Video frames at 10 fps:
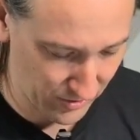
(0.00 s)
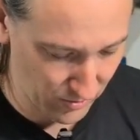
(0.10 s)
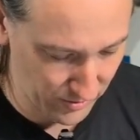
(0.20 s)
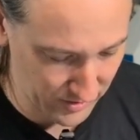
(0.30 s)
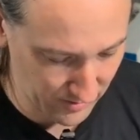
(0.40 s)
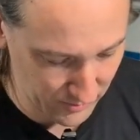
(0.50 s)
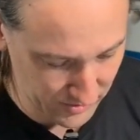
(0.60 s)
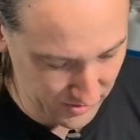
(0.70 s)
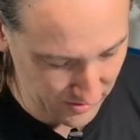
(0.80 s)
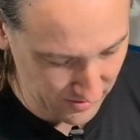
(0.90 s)
engine
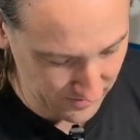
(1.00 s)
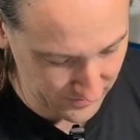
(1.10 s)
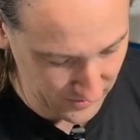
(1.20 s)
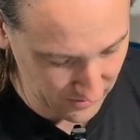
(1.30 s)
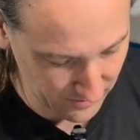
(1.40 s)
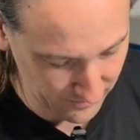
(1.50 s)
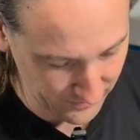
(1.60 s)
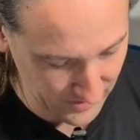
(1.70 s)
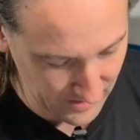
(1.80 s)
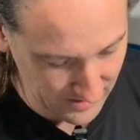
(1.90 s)
coolant temperature.
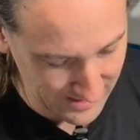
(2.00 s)
So